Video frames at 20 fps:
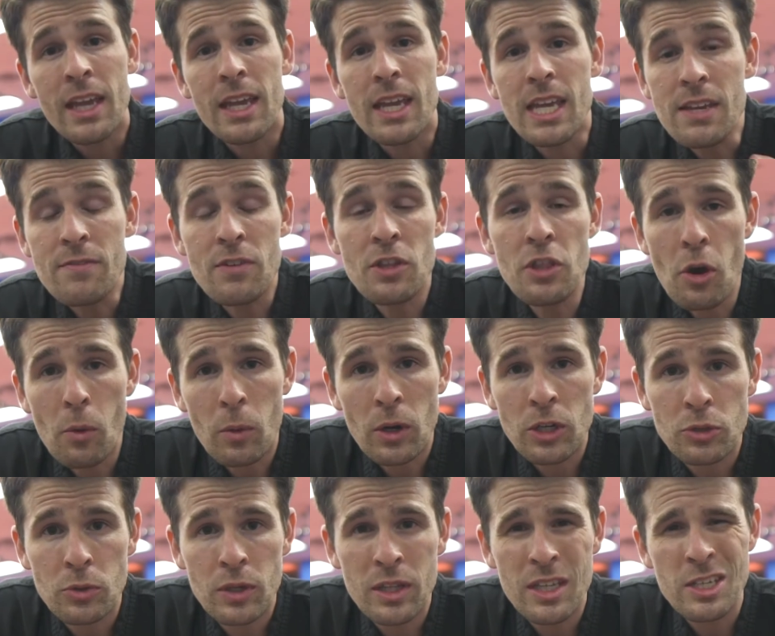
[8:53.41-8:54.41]
Even though we're
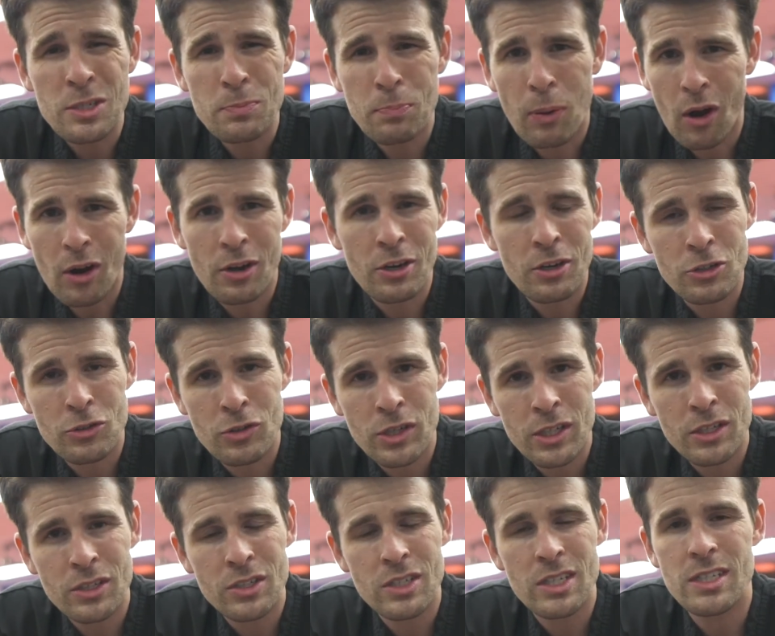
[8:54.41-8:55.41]
doing these partner
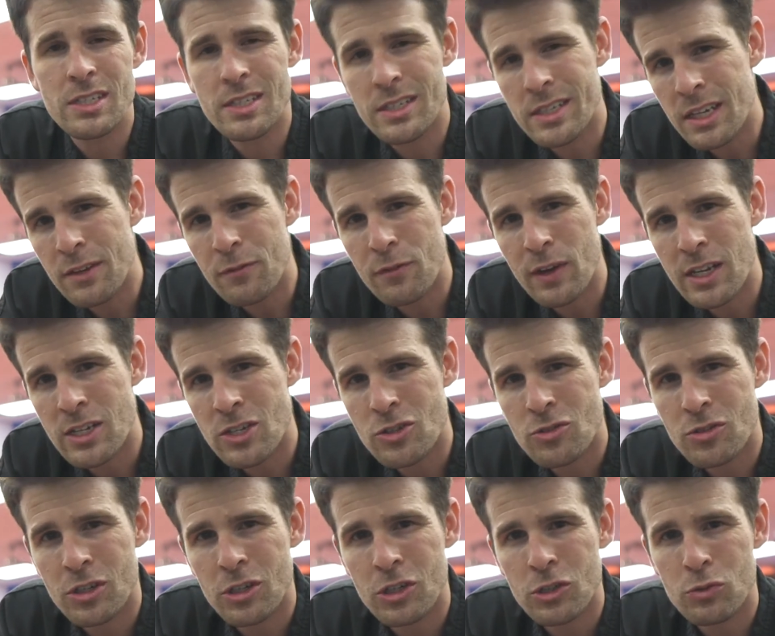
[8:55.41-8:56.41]
drills, these defense
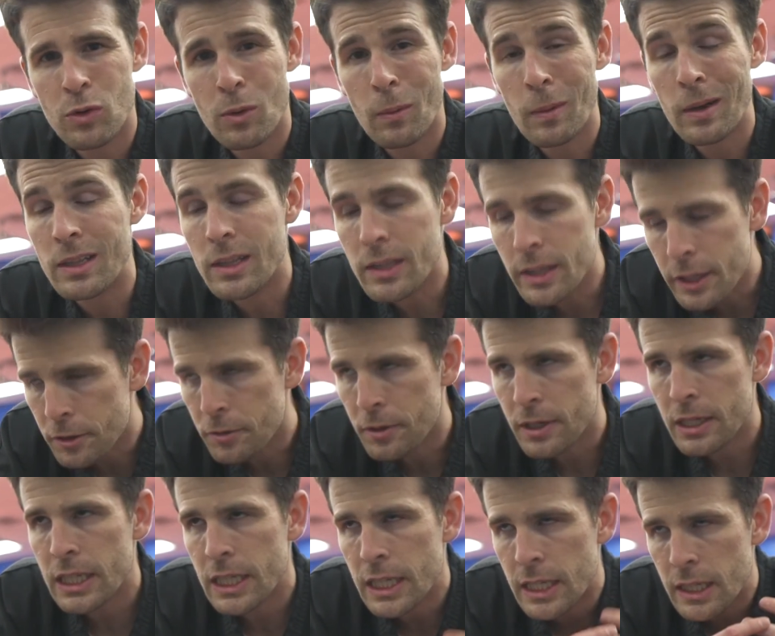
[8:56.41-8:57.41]
drills where we're
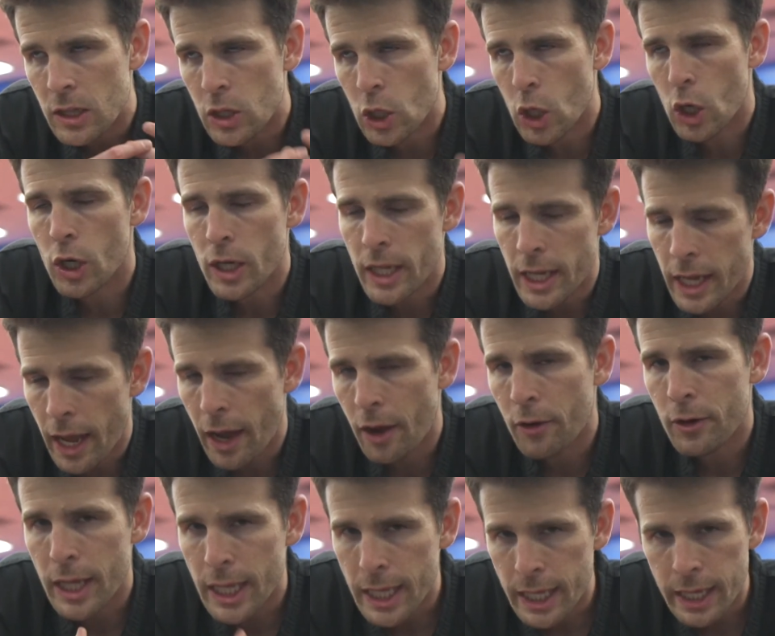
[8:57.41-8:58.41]
literally learning how
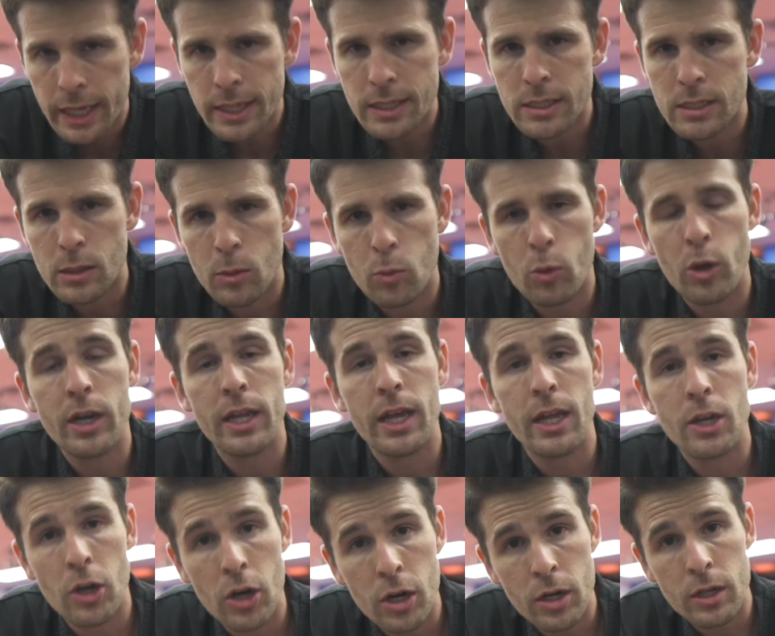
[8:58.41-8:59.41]
to kick someone
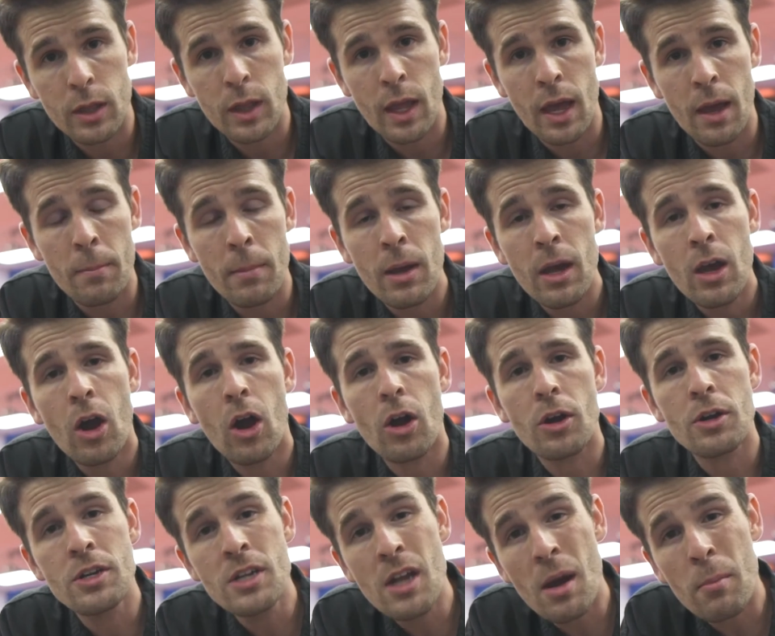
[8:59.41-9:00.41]
and hurt them, our
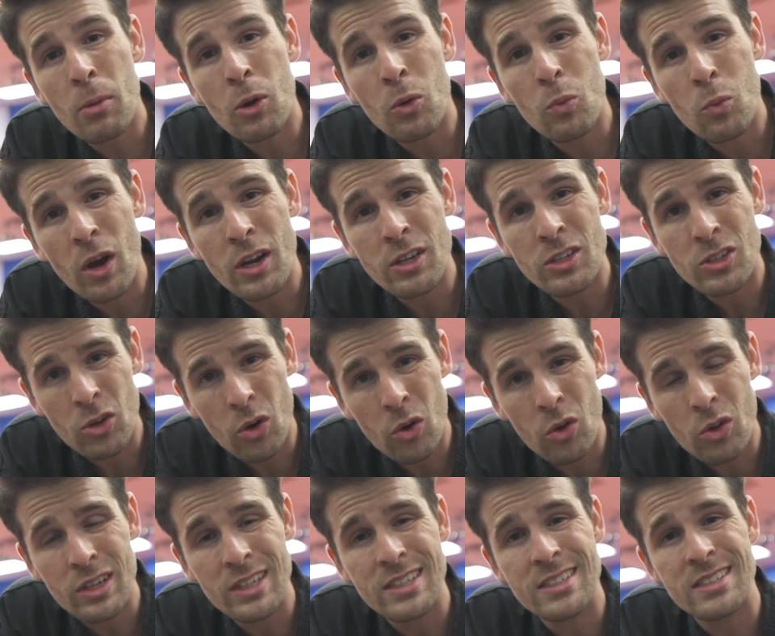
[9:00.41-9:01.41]
number 1
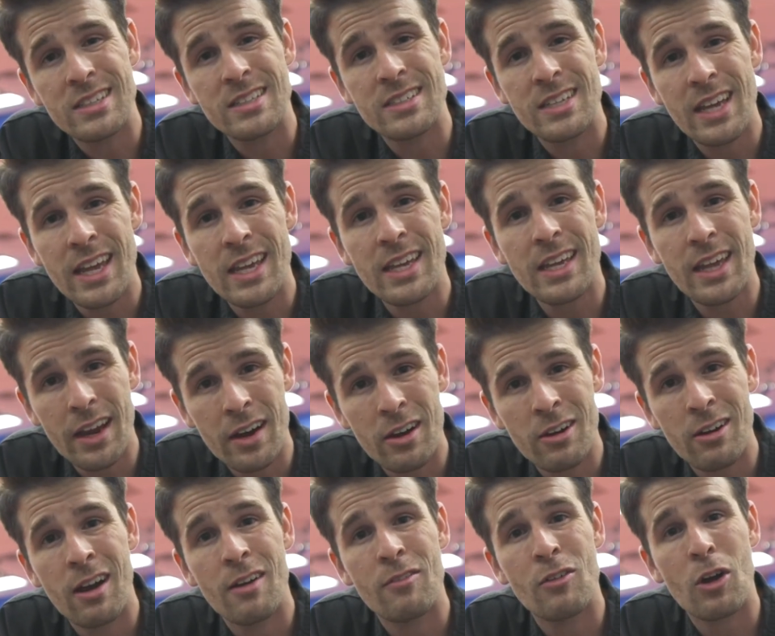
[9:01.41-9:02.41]
goal is to take
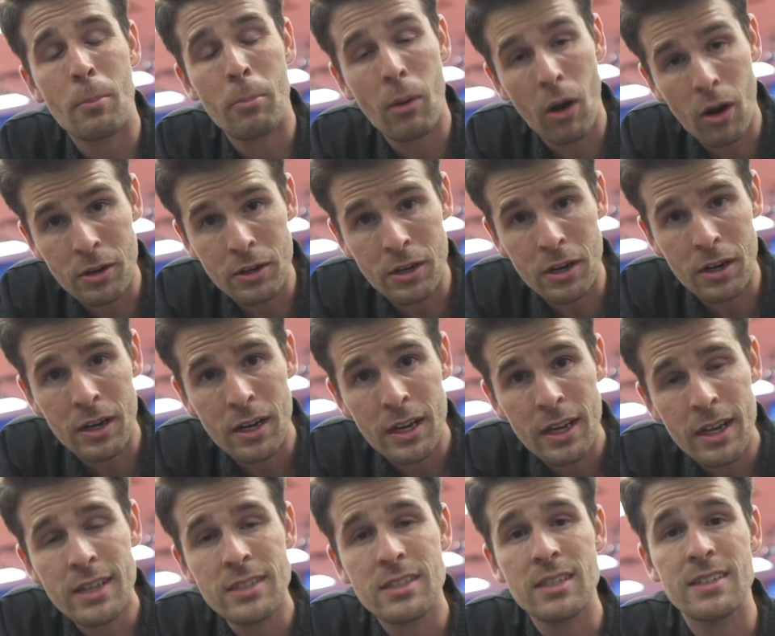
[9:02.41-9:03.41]
care of our partner.
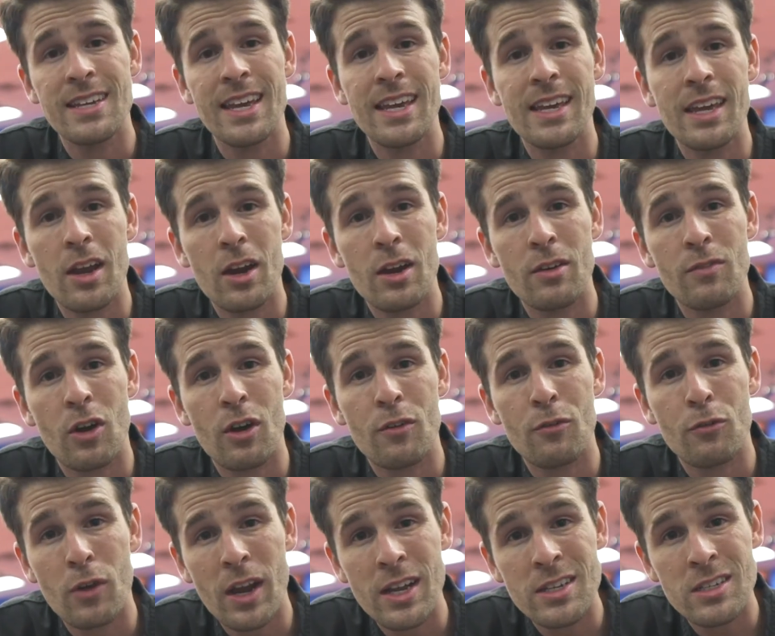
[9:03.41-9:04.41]
It's to take care of our
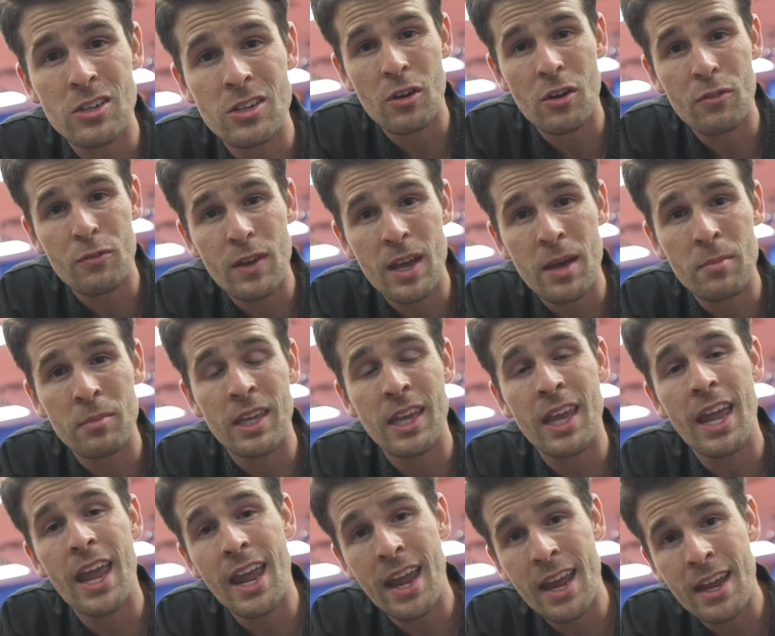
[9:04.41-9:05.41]
friends family
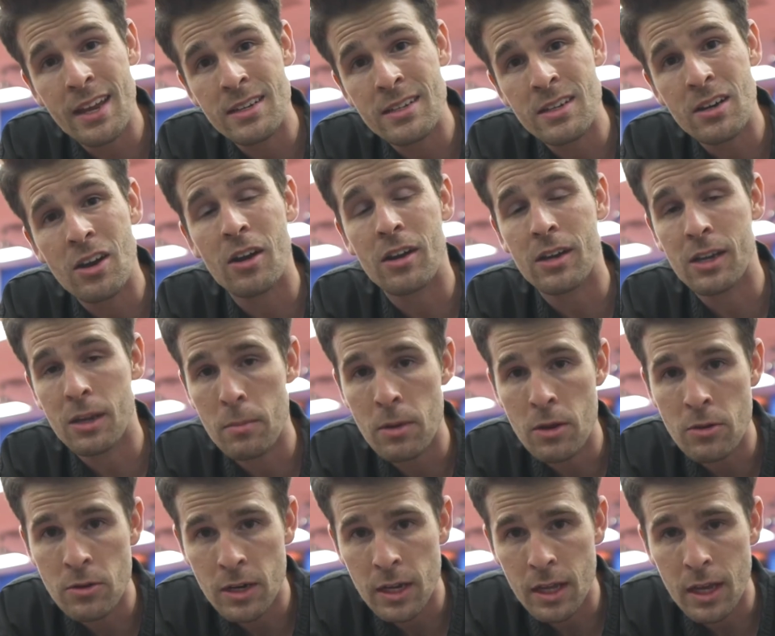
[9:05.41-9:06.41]
and our
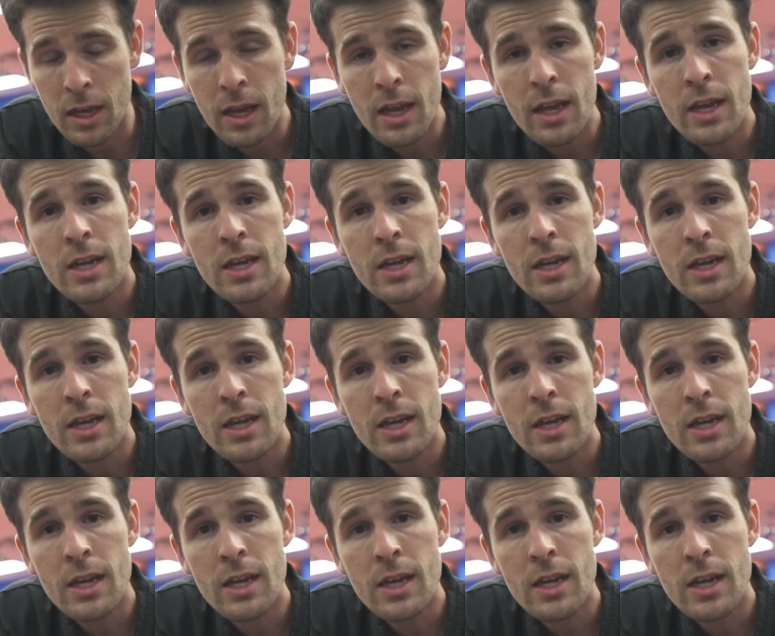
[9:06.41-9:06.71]
community.